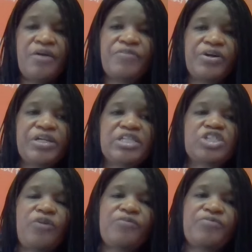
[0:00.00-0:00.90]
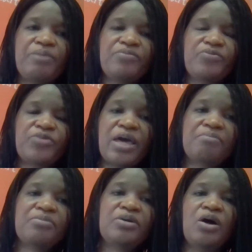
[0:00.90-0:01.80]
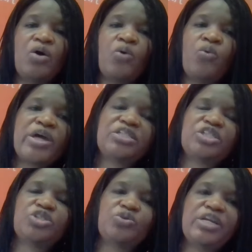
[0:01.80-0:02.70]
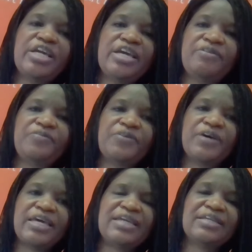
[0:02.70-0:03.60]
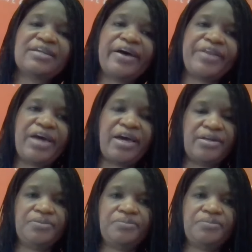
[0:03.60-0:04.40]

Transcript: The rest of them, them went to live in Canaan.